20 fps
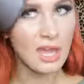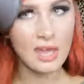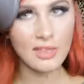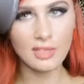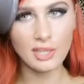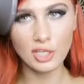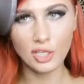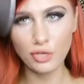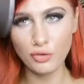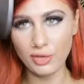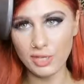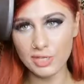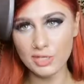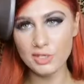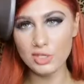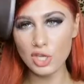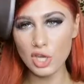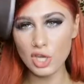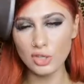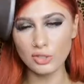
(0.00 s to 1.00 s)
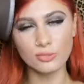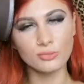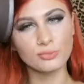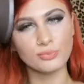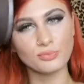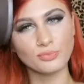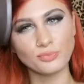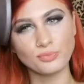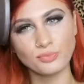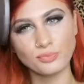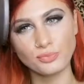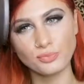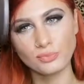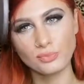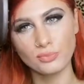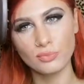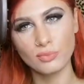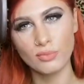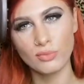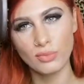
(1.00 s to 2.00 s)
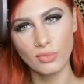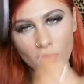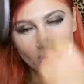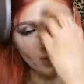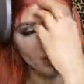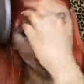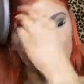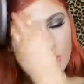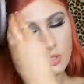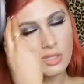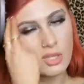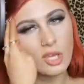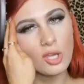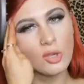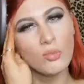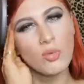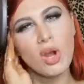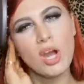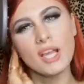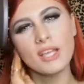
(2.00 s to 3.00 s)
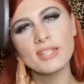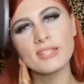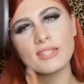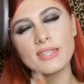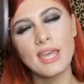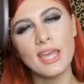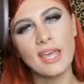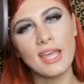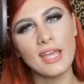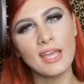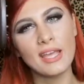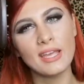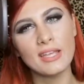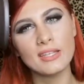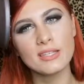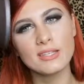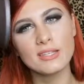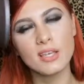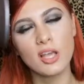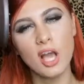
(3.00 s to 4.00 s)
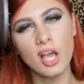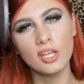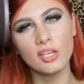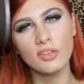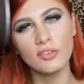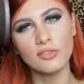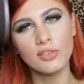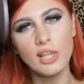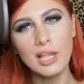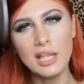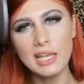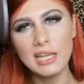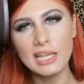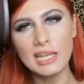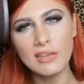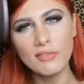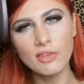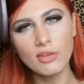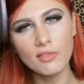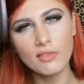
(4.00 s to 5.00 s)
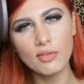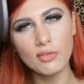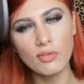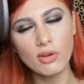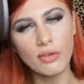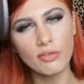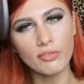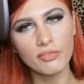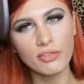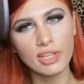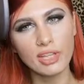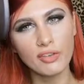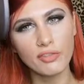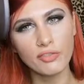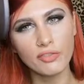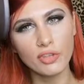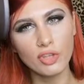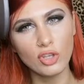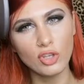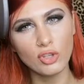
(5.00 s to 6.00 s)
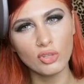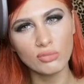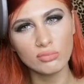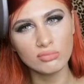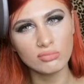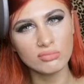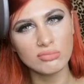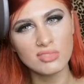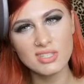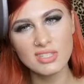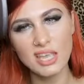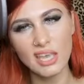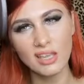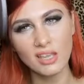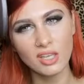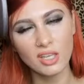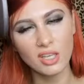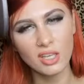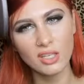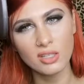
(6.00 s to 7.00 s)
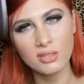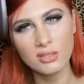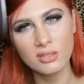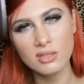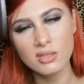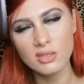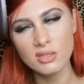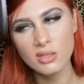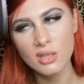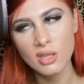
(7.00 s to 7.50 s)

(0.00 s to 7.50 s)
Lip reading: and then you're ready to go. So what I'd say is kind of leave it for roughly a few seconds,